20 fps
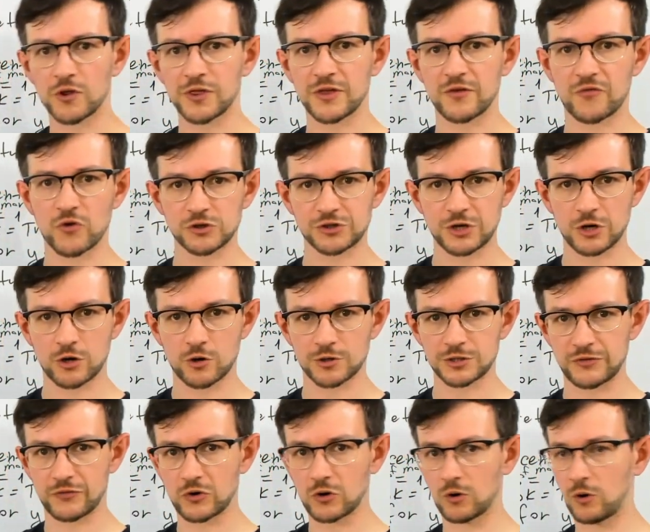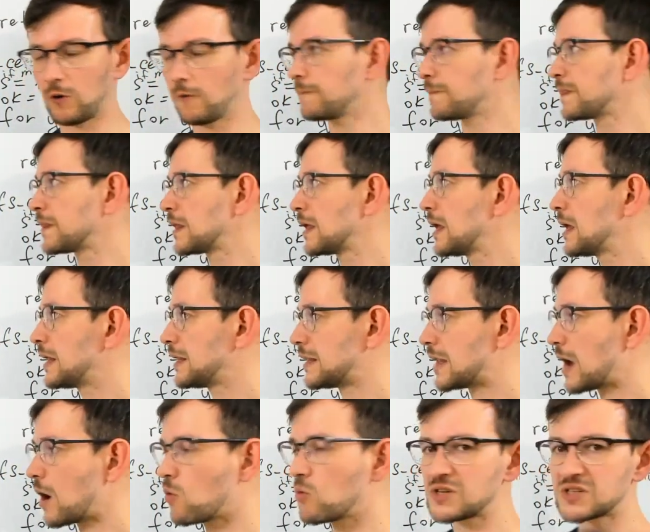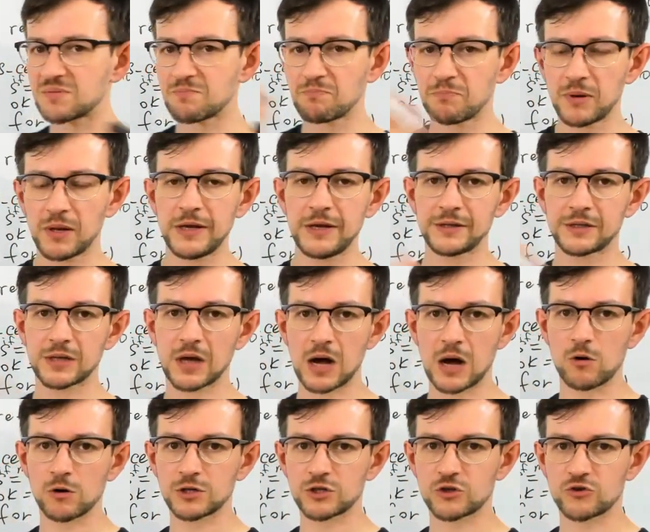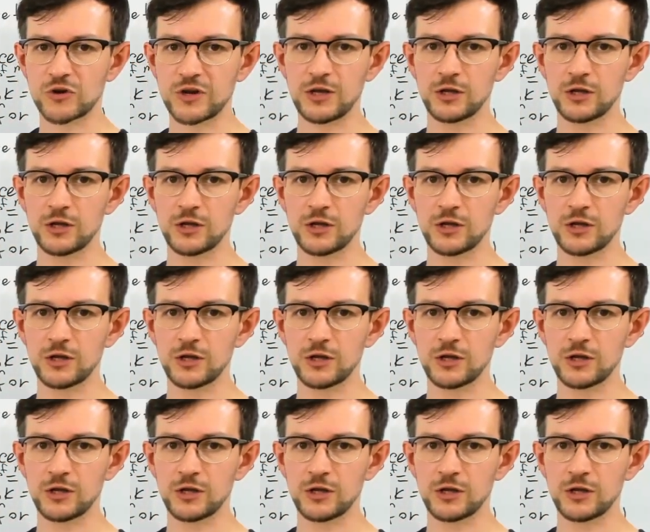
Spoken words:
the first recursive call. Now we split our tree